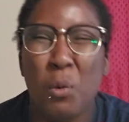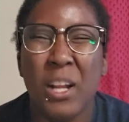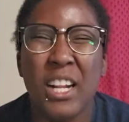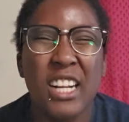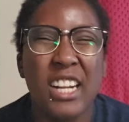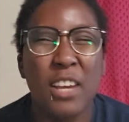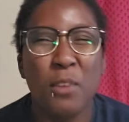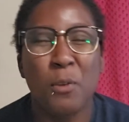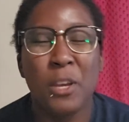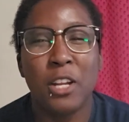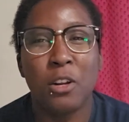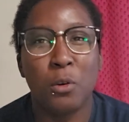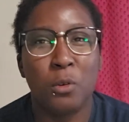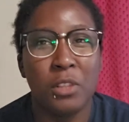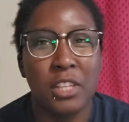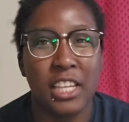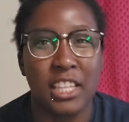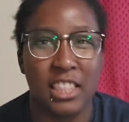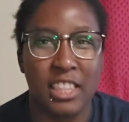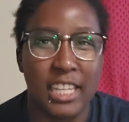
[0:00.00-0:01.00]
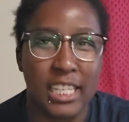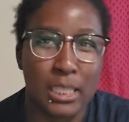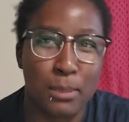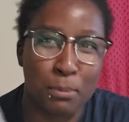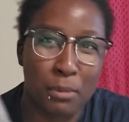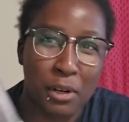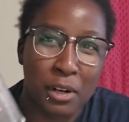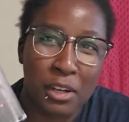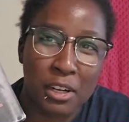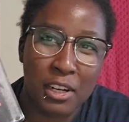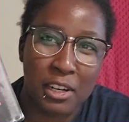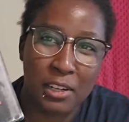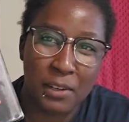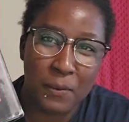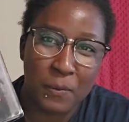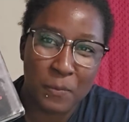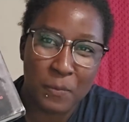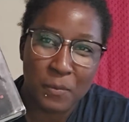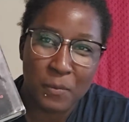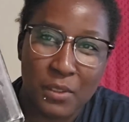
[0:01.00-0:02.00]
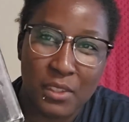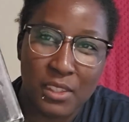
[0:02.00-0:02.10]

And why did I read only this book?